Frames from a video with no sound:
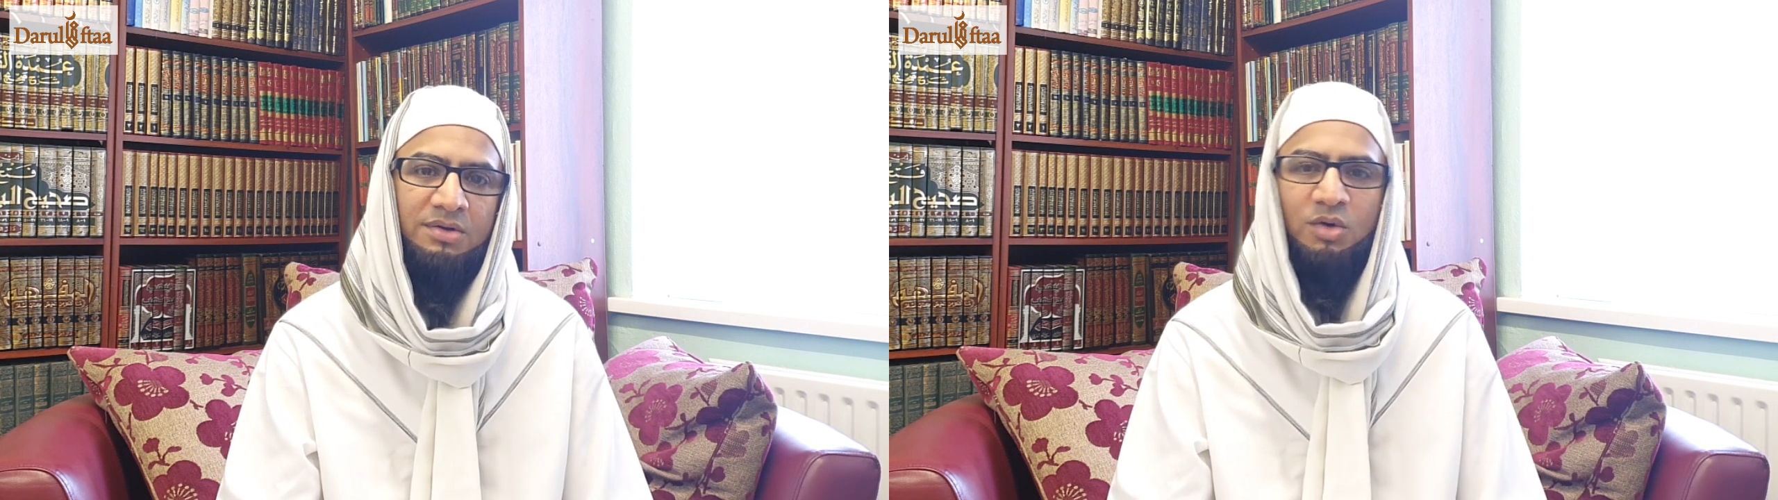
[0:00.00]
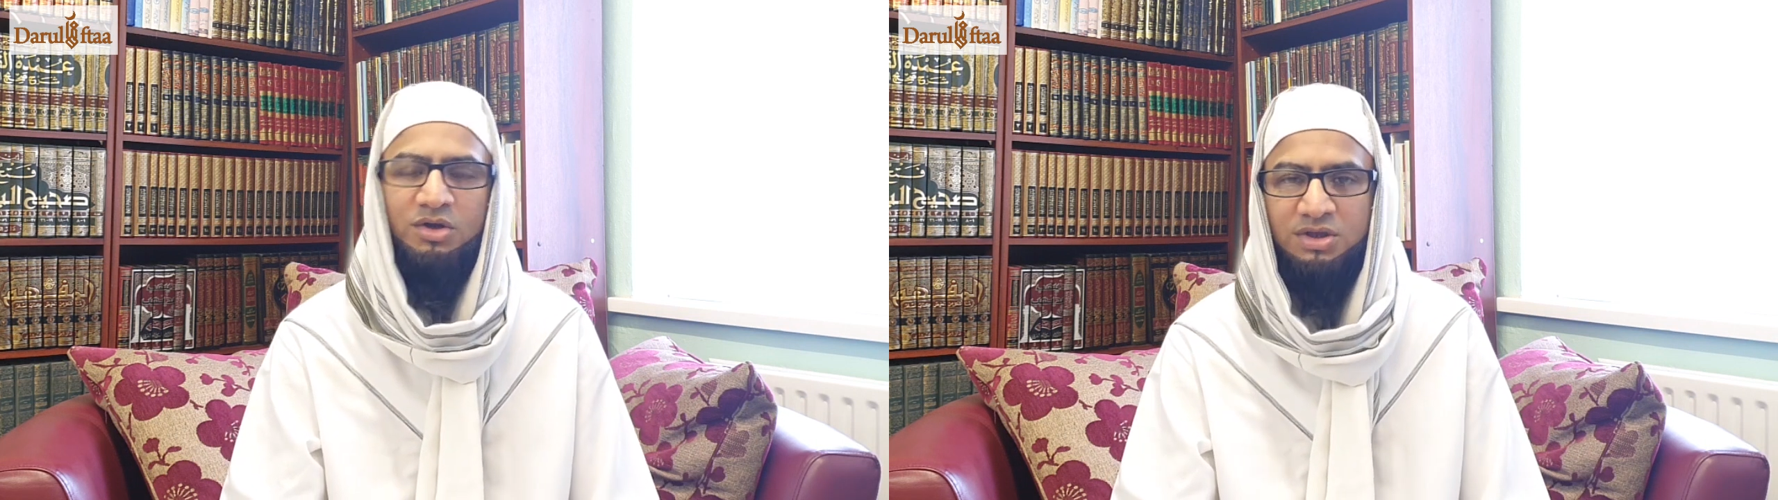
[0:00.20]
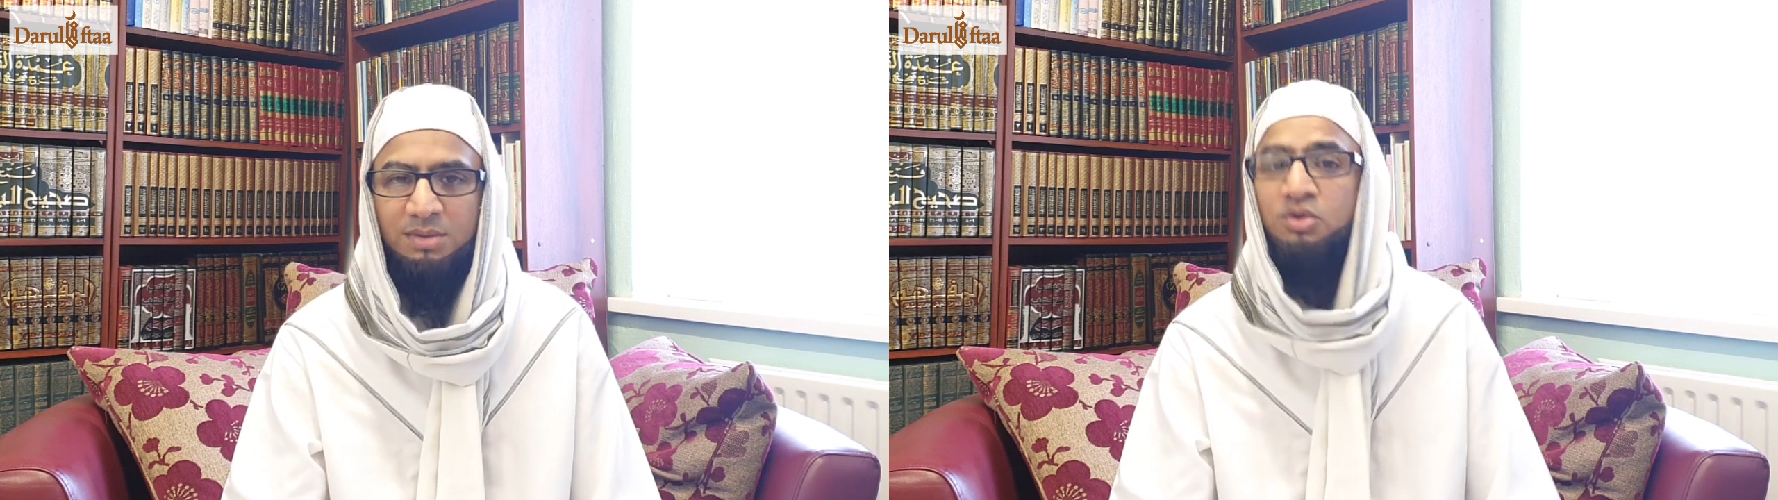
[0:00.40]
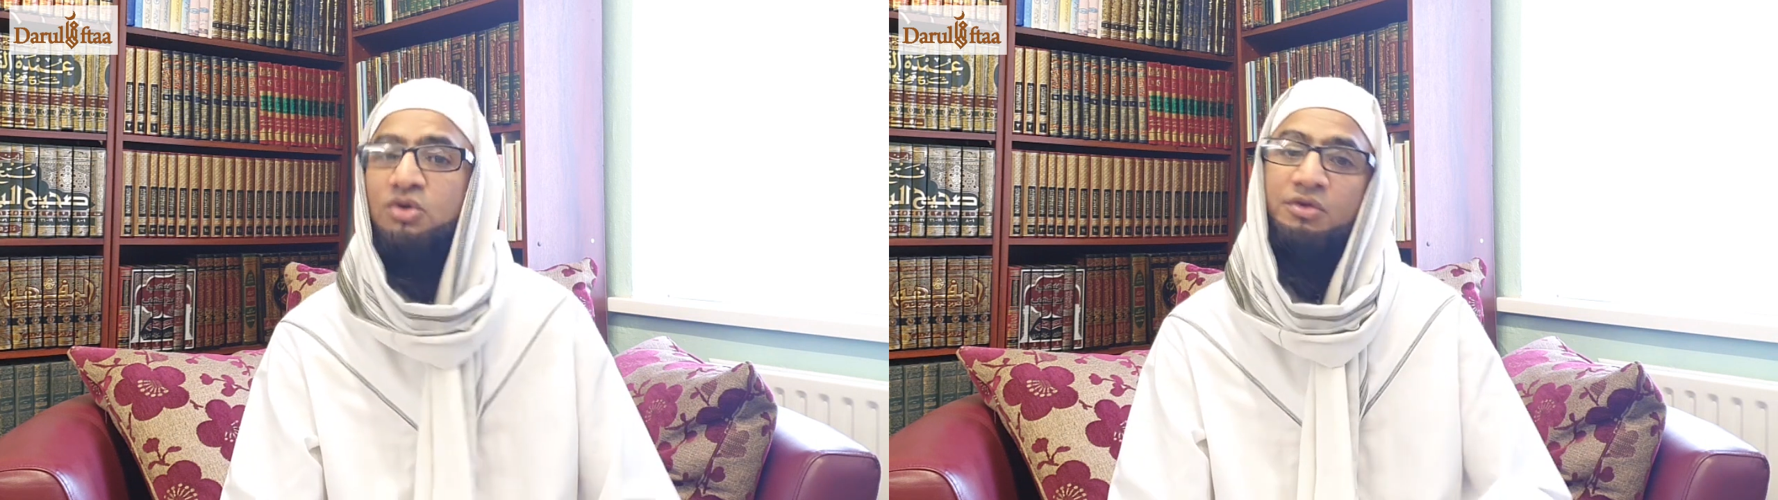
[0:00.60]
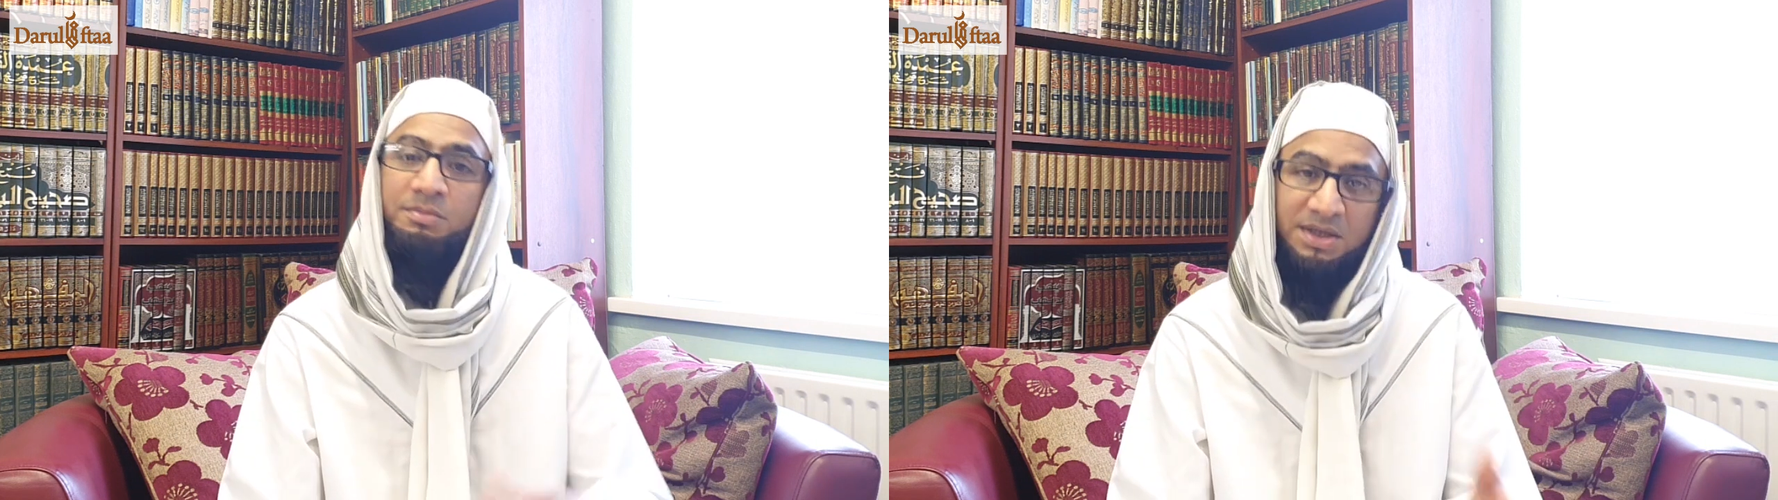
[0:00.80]
watch them you
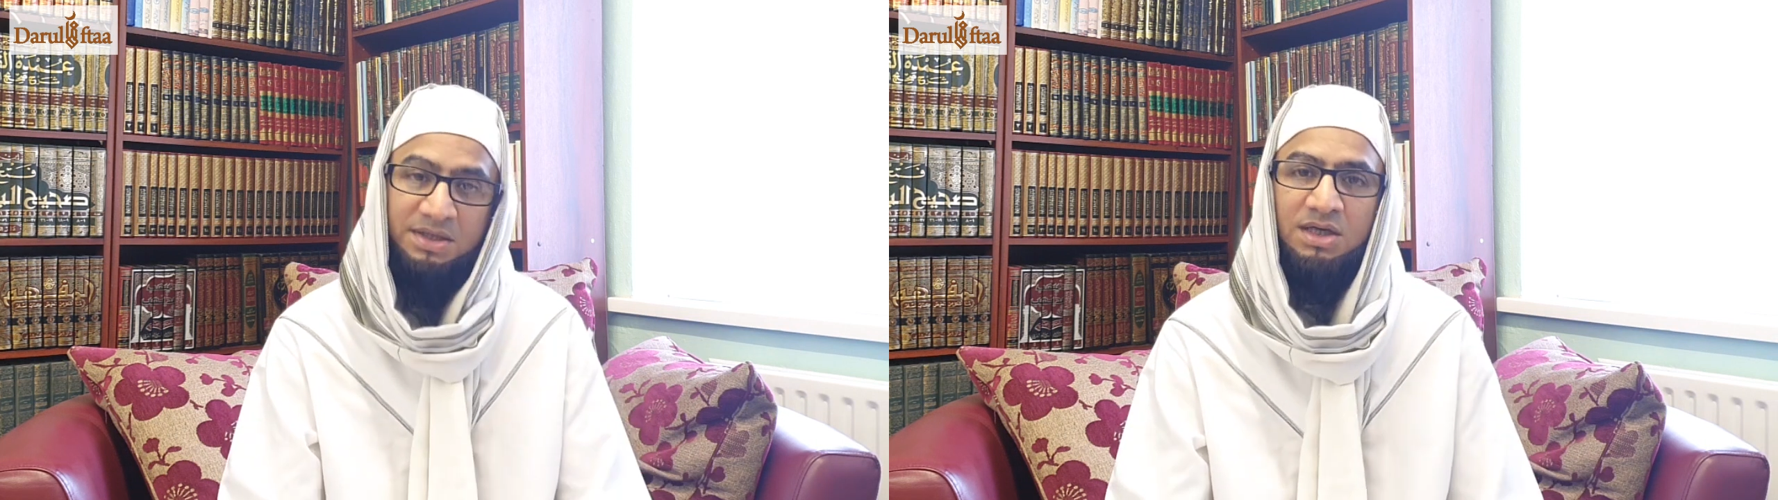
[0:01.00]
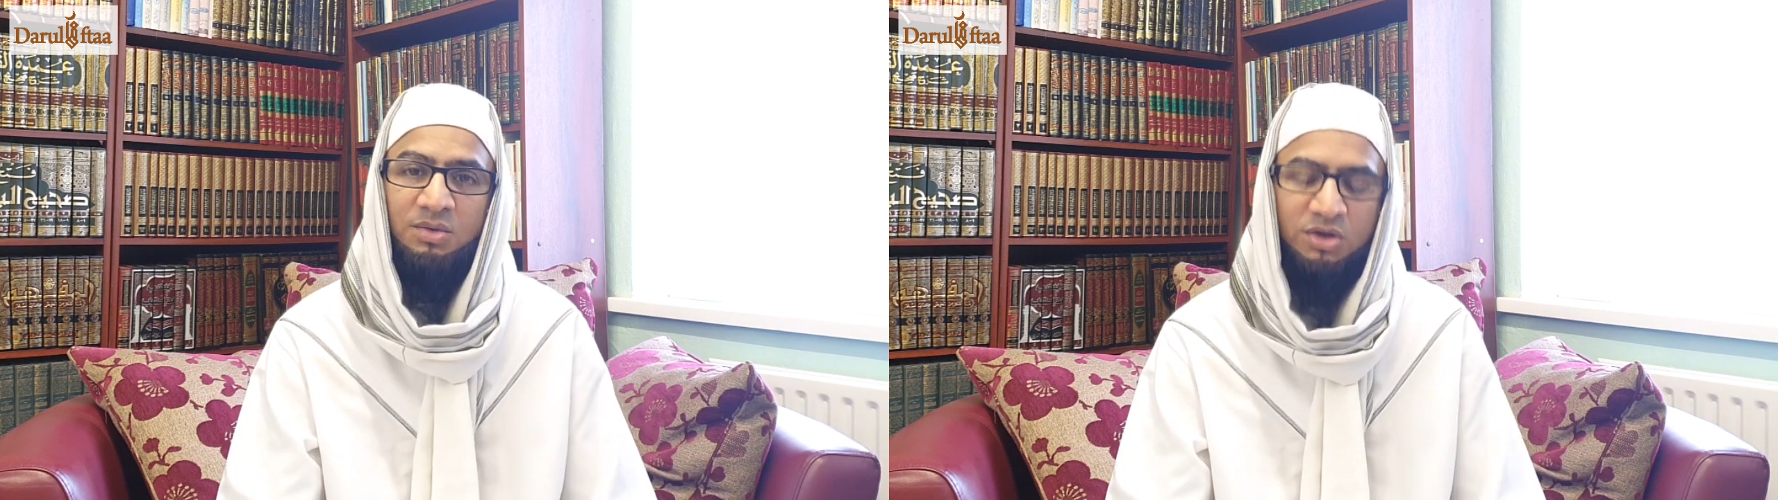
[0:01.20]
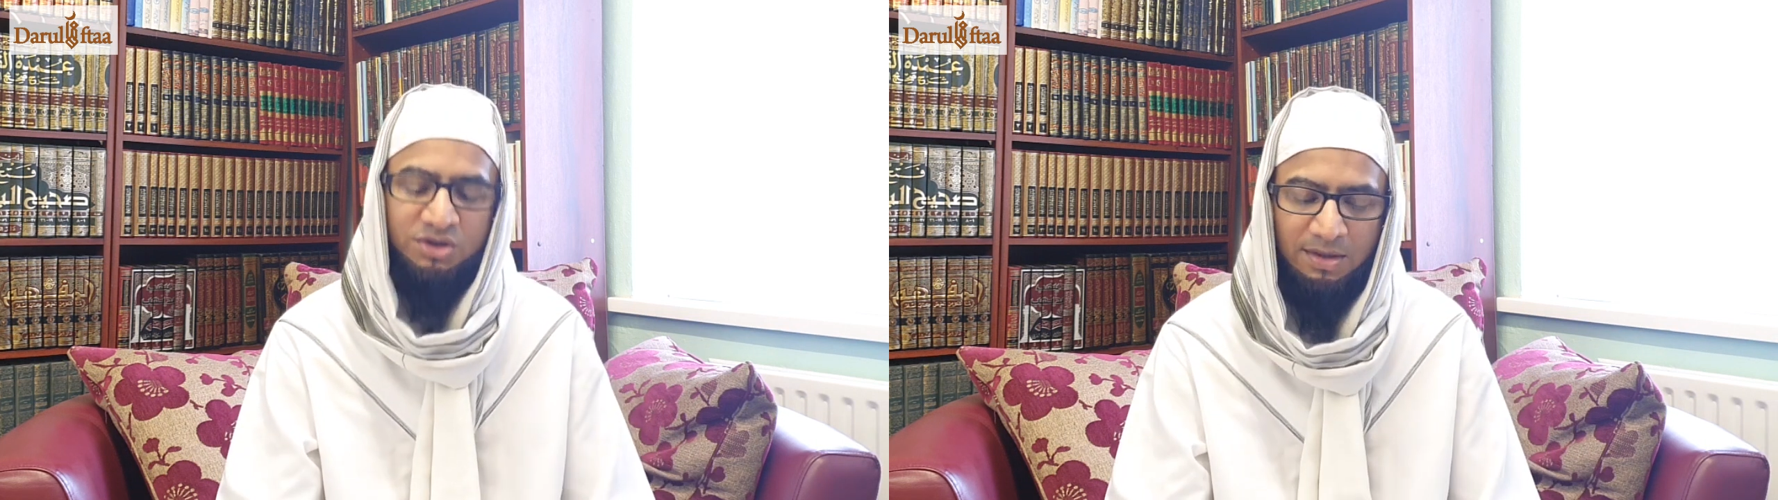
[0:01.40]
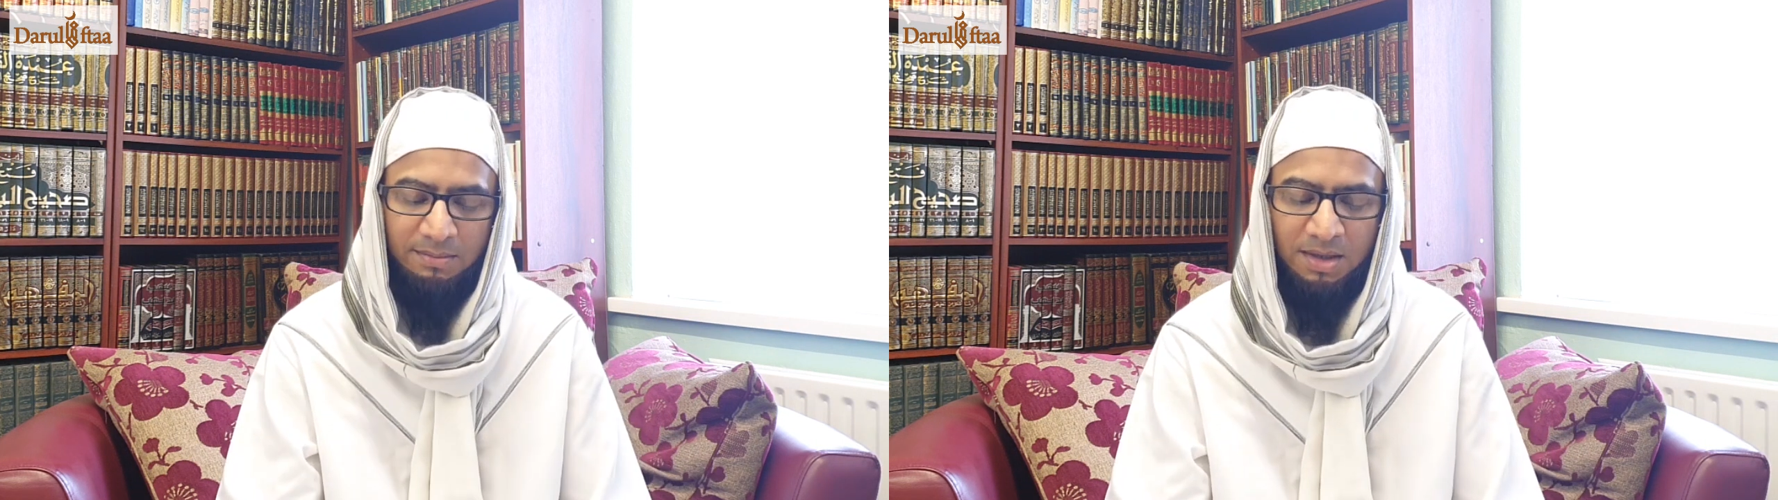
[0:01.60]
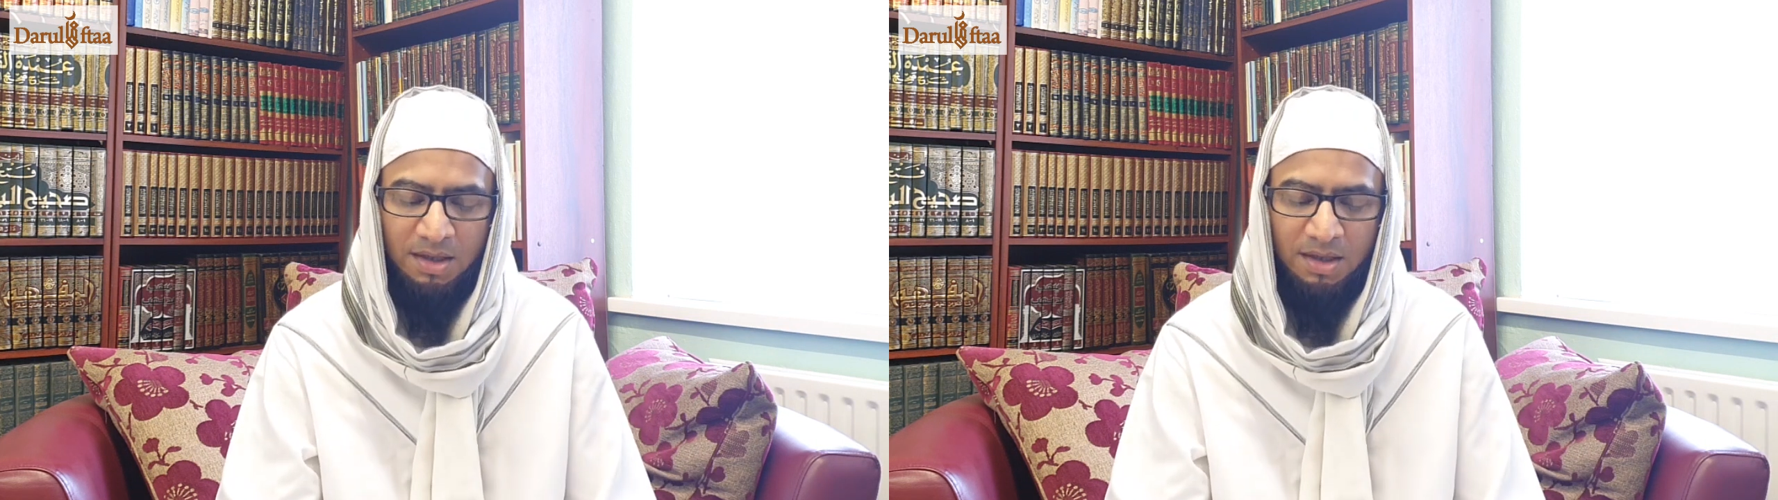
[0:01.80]
can repeatedly watch them